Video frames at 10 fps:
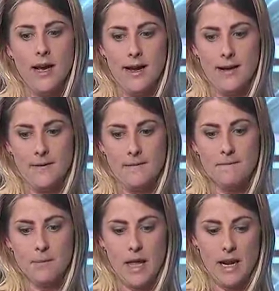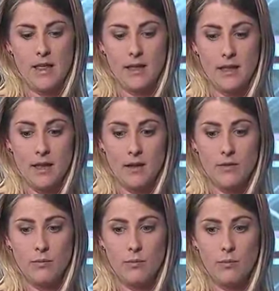And I think that
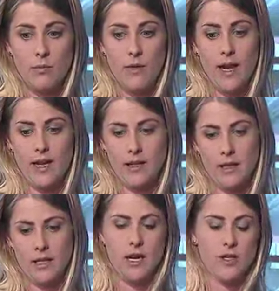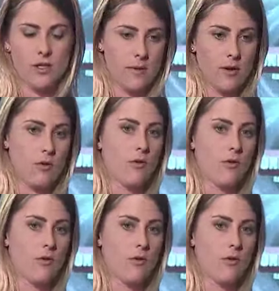that it's not just about